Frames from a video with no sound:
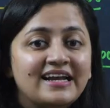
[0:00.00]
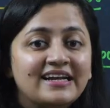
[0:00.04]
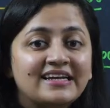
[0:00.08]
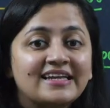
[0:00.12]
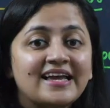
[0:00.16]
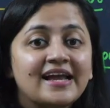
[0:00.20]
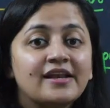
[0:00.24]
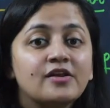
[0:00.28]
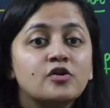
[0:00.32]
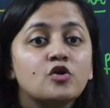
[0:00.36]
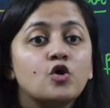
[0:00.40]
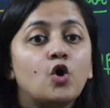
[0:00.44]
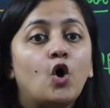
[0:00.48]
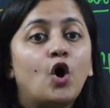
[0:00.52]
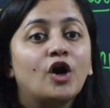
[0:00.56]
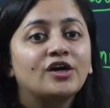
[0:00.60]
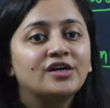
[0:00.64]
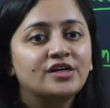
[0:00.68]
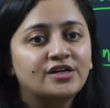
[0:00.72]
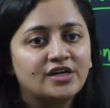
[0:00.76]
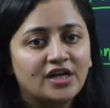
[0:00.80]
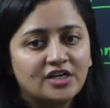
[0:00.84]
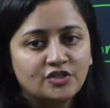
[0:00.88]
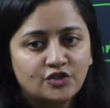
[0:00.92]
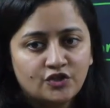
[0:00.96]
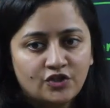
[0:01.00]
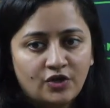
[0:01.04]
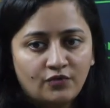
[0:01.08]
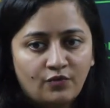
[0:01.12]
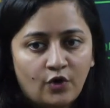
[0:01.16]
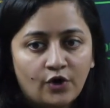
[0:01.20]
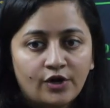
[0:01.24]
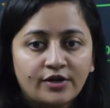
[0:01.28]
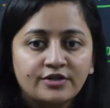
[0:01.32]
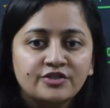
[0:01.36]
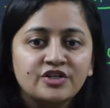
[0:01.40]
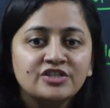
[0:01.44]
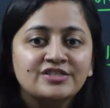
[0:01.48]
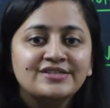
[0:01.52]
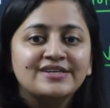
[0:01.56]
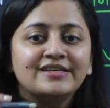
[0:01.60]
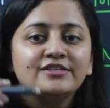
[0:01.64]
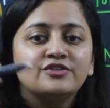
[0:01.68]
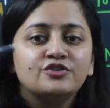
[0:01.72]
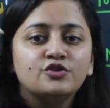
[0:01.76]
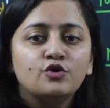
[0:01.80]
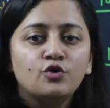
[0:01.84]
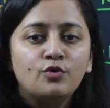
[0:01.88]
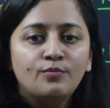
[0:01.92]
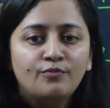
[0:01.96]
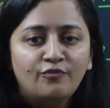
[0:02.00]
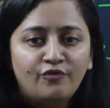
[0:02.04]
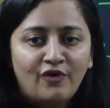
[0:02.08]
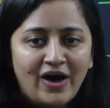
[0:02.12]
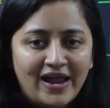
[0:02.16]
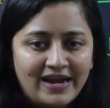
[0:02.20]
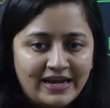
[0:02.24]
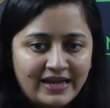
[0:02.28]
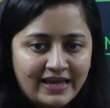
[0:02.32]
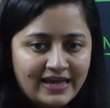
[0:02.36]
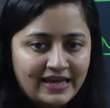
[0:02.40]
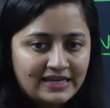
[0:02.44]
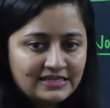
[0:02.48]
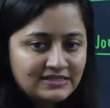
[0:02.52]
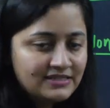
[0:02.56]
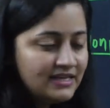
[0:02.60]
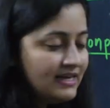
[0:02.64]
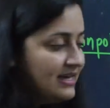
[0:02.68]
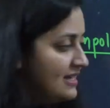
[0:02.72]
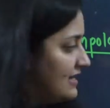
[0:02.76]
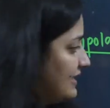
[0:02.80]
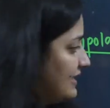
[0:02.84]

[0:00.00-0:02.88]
it cannot touch the water. Just assume one case.